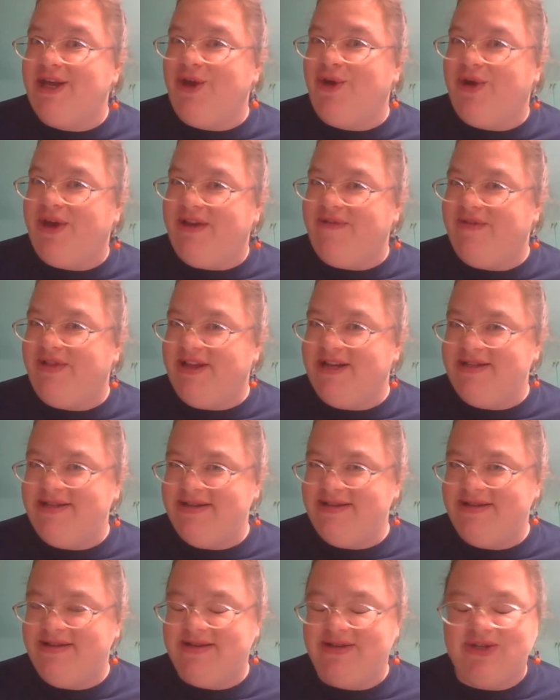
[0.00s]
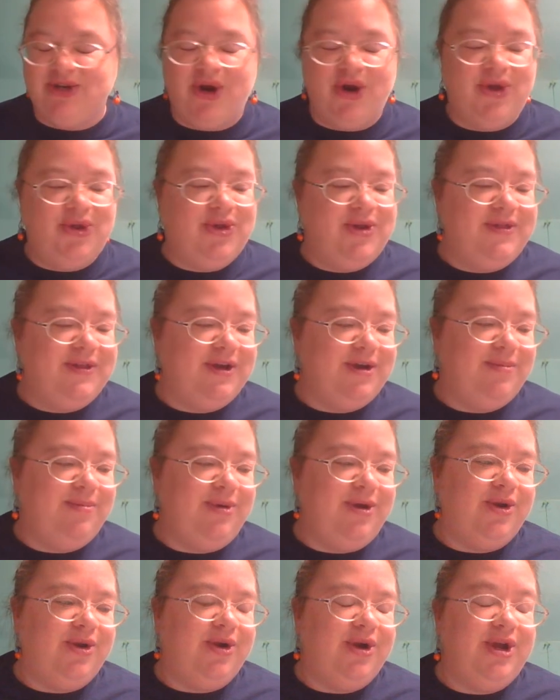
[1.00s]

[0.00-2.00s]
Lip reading: you can even listen to this article on the computer,